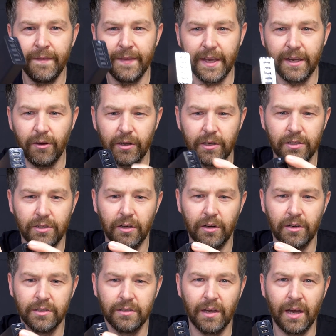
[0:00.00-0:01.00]
then I can
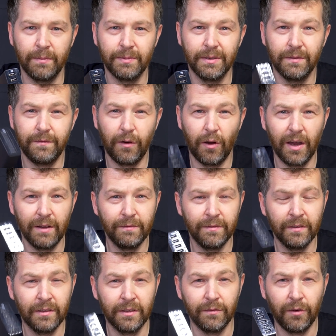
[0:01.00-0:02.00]
charge up to
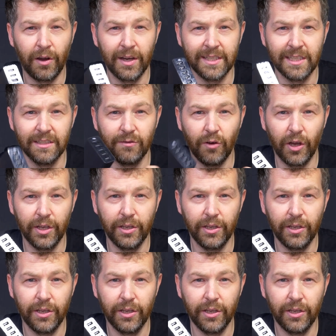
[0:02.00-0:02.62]
5 devices via